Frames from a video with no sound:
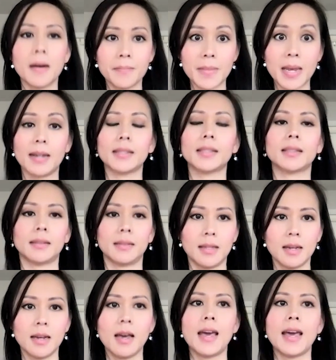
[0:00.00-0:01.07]
Yes.
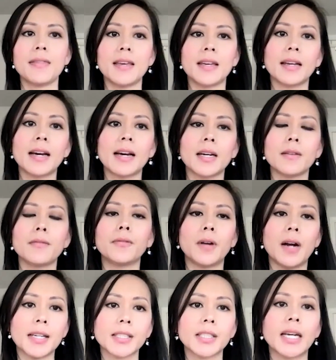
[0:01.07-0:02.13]
and then kind of
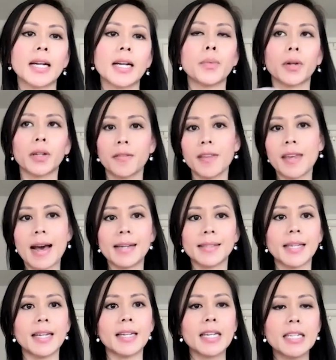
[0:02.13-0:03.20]
for us to kind of work on the
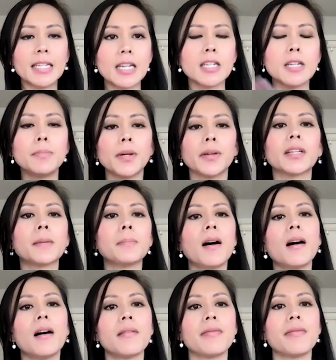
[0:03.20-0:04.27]
asset and continue building
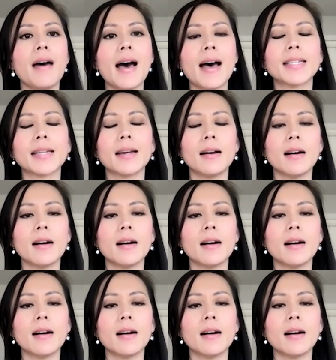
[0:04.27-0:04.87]
upon that,